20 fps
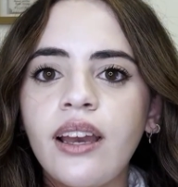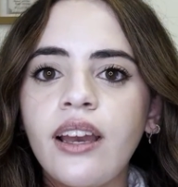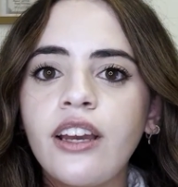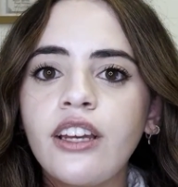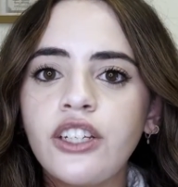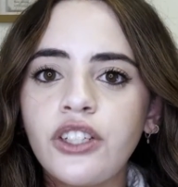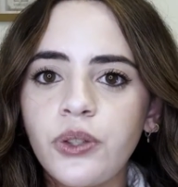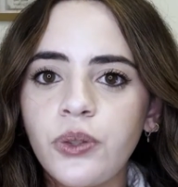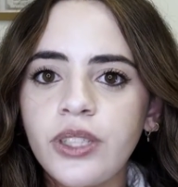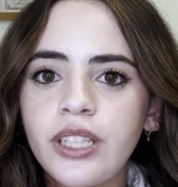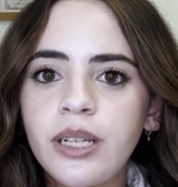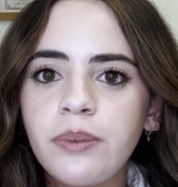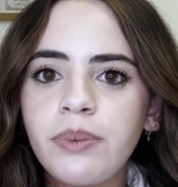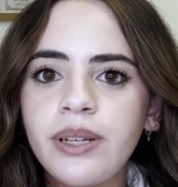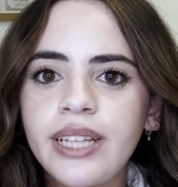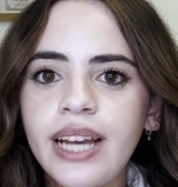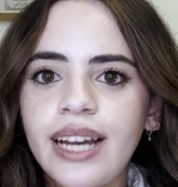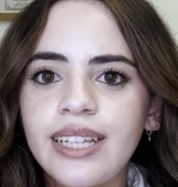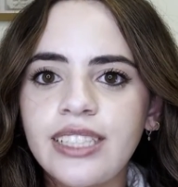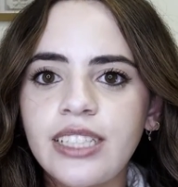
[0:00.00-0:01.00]
Using
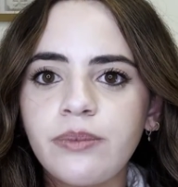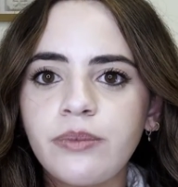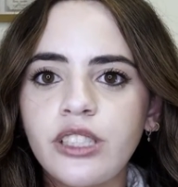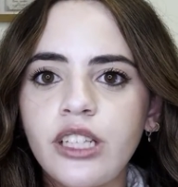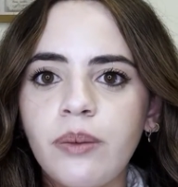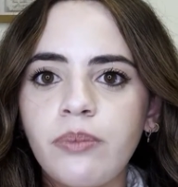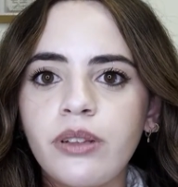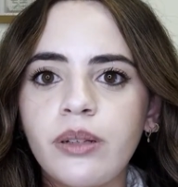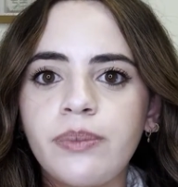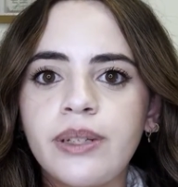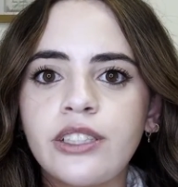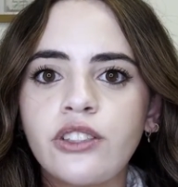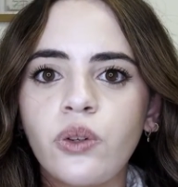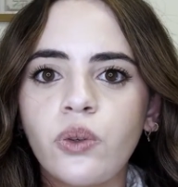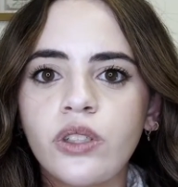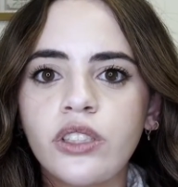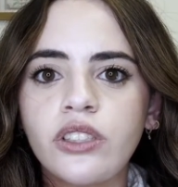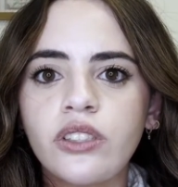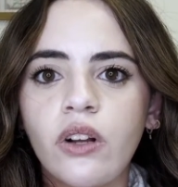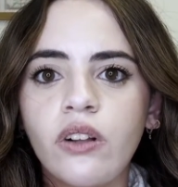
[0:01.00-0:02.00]
potassium supplements or
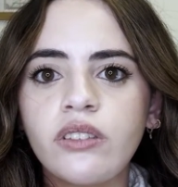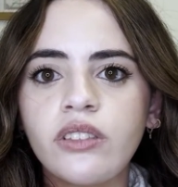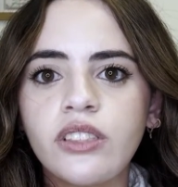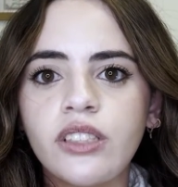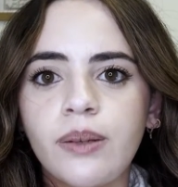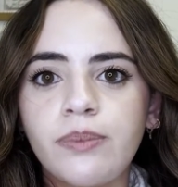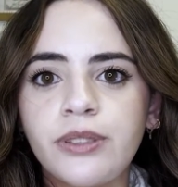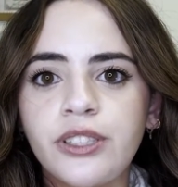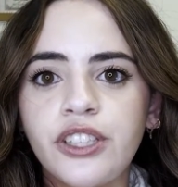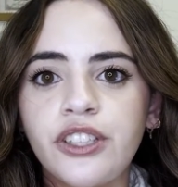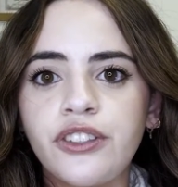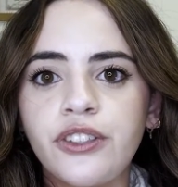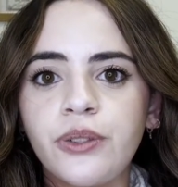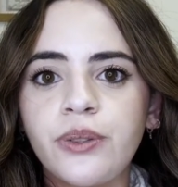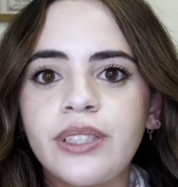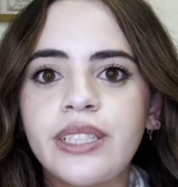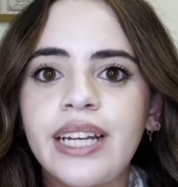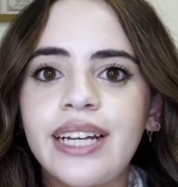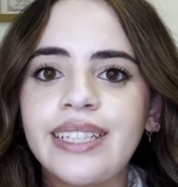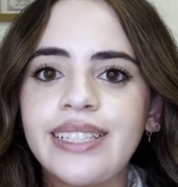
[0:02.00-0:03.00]
salt substitutes
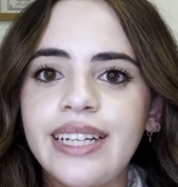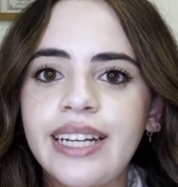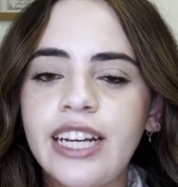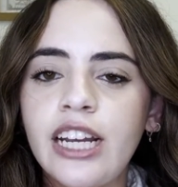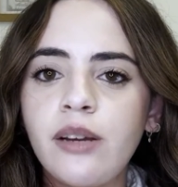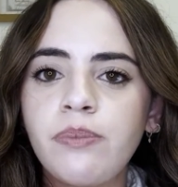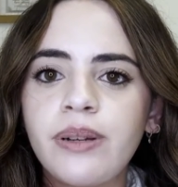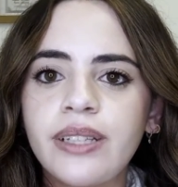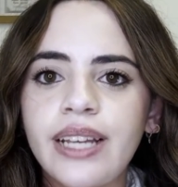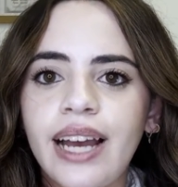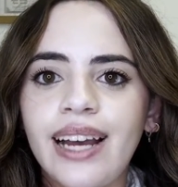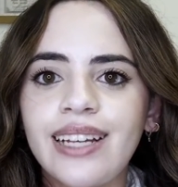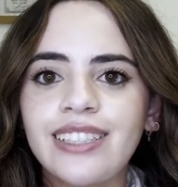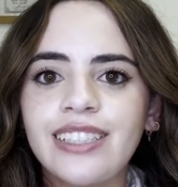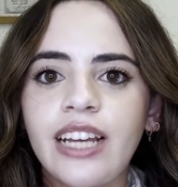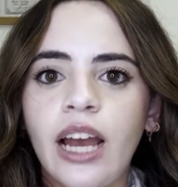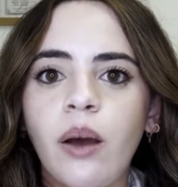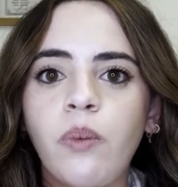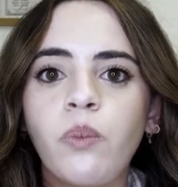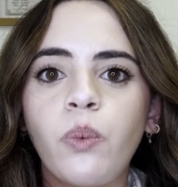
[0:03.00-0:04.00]
containing
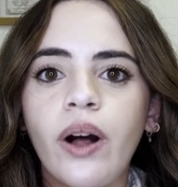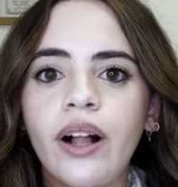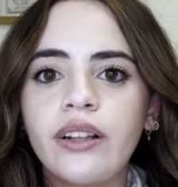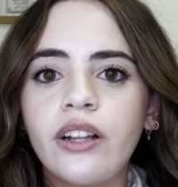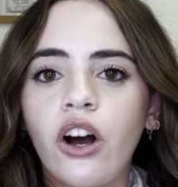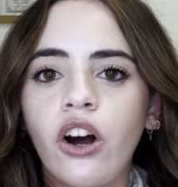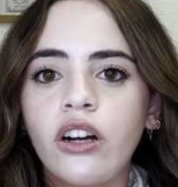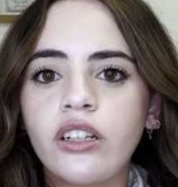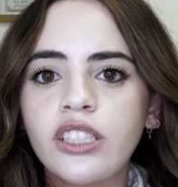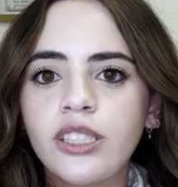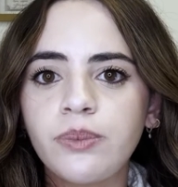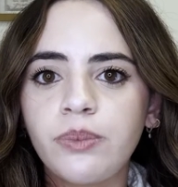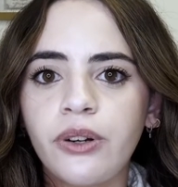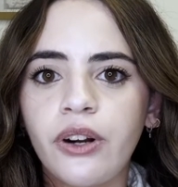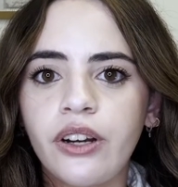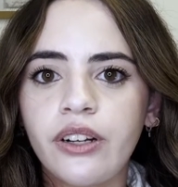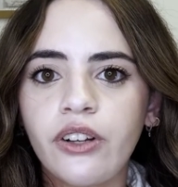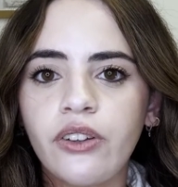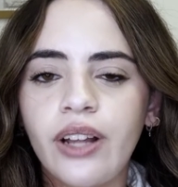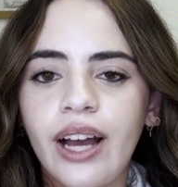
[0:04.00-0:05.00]
potassium while on
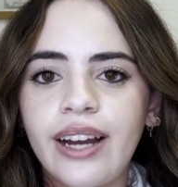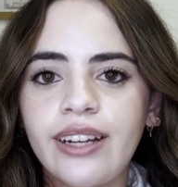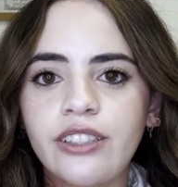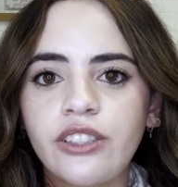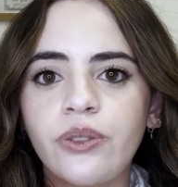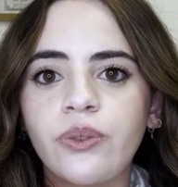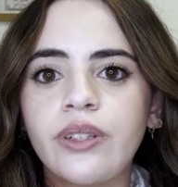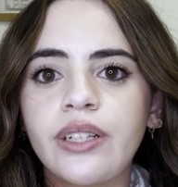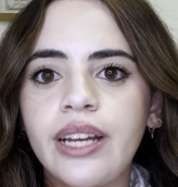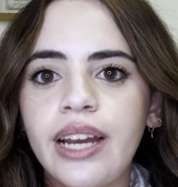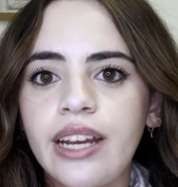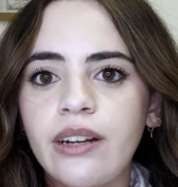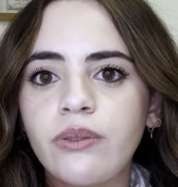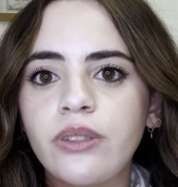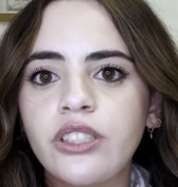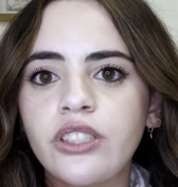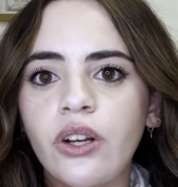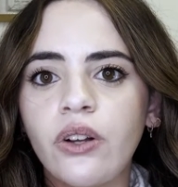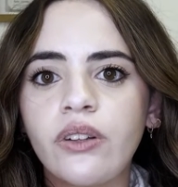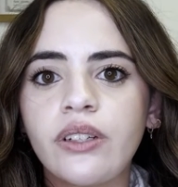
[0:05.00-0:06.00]
spironolactone can
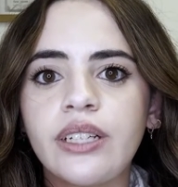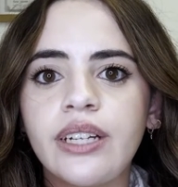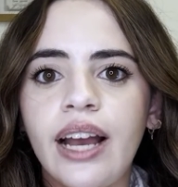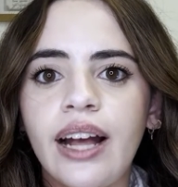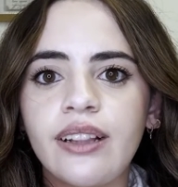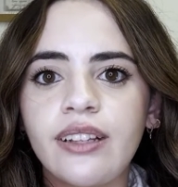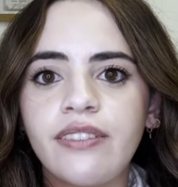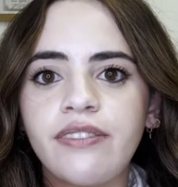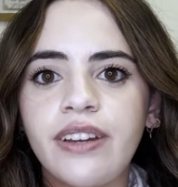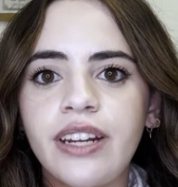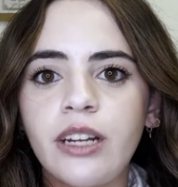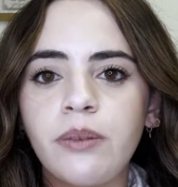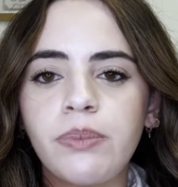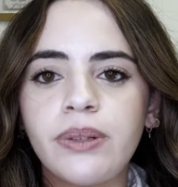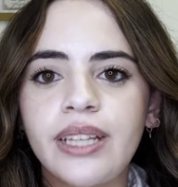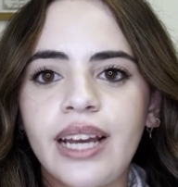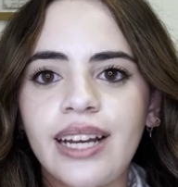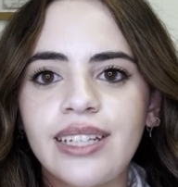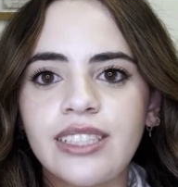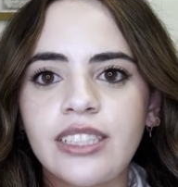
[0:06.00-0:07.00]
result in elevated
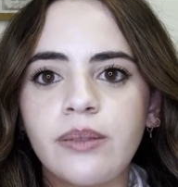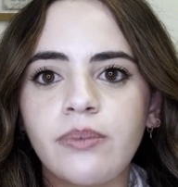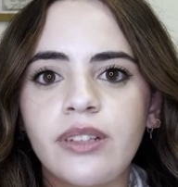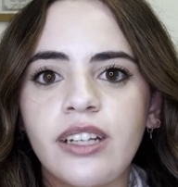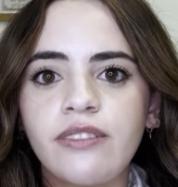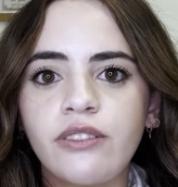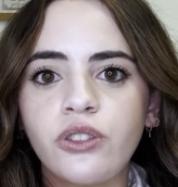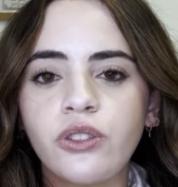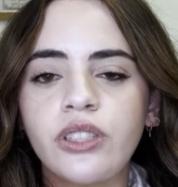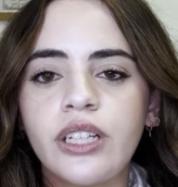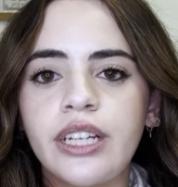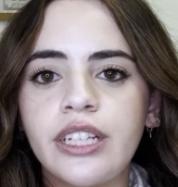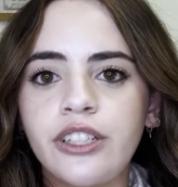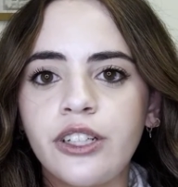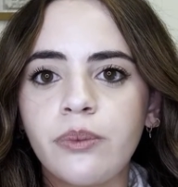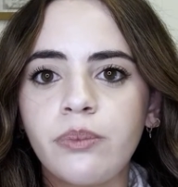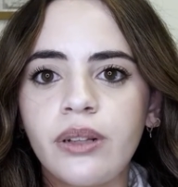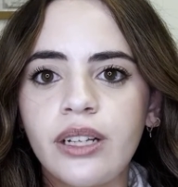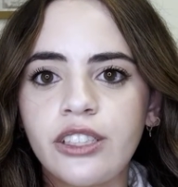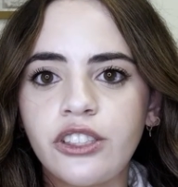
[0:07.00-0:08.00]
potassium levels in your
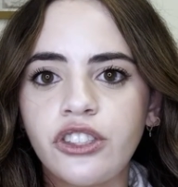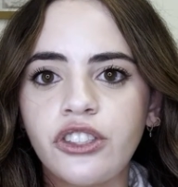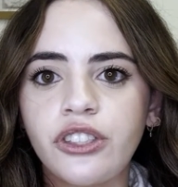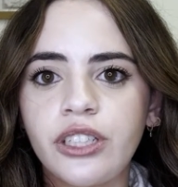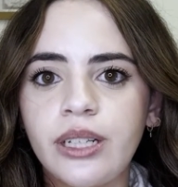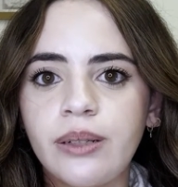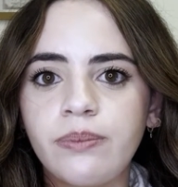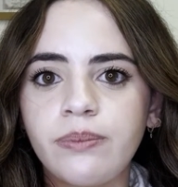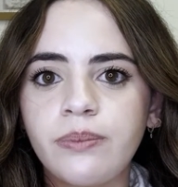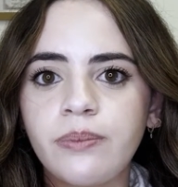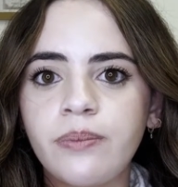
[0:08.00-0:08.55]
bloodstream,